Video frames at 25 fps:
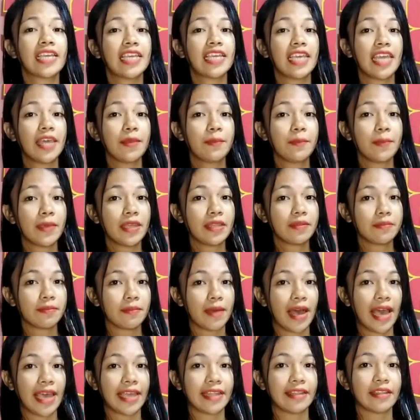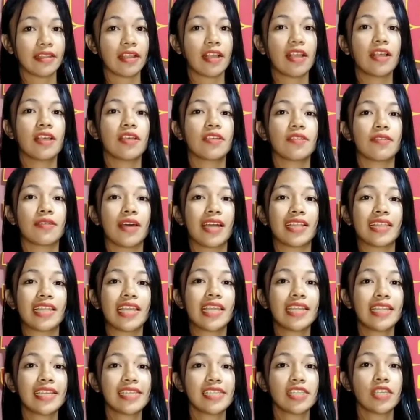Keep in mind that
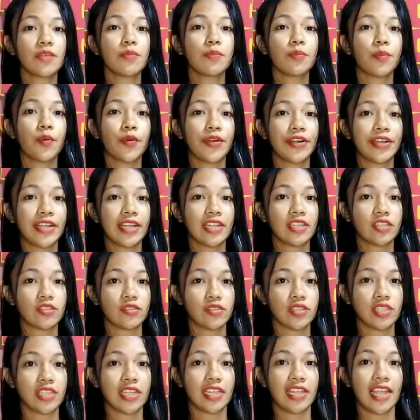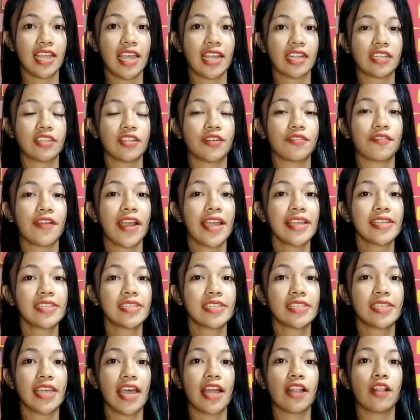it is important to select the right
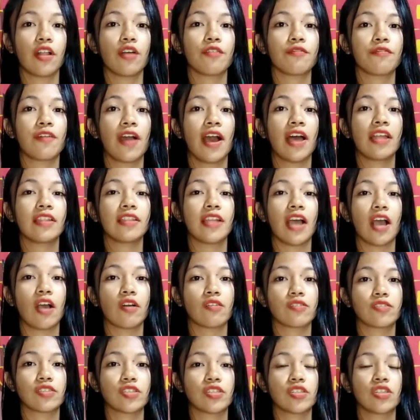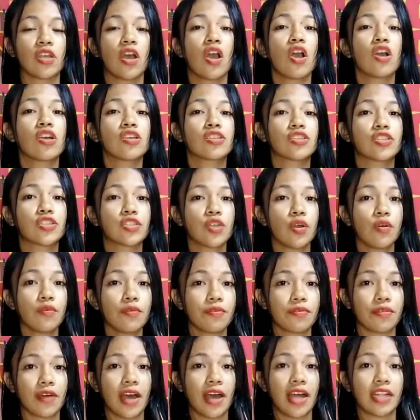style of handouts
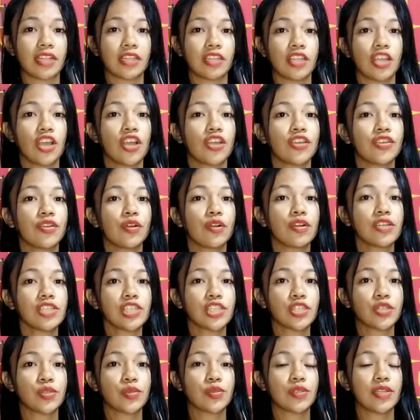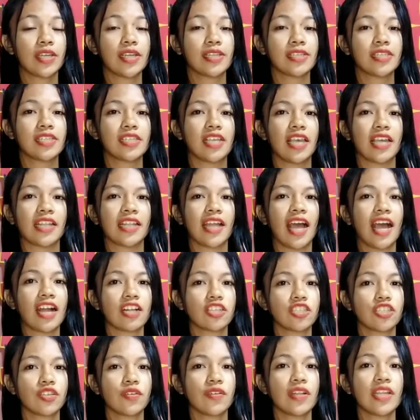so that your students can
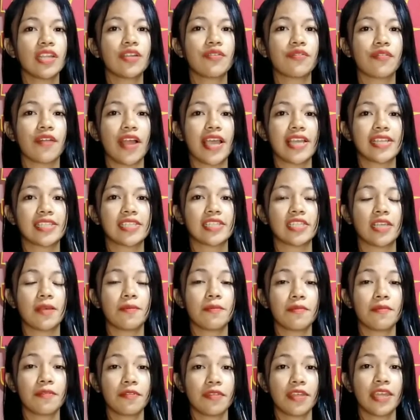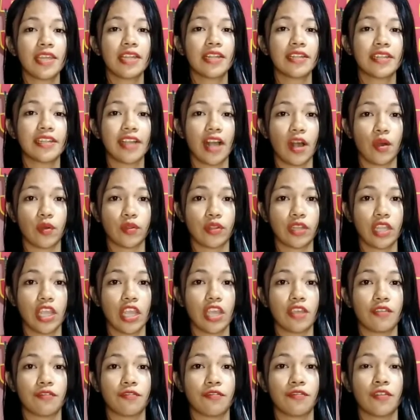actually write something down
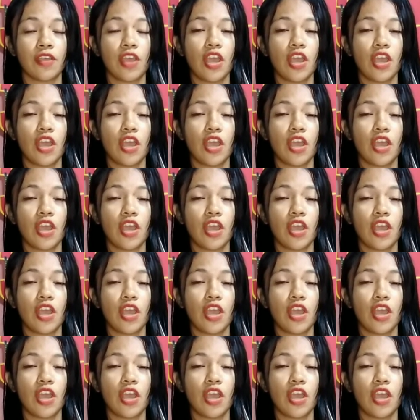if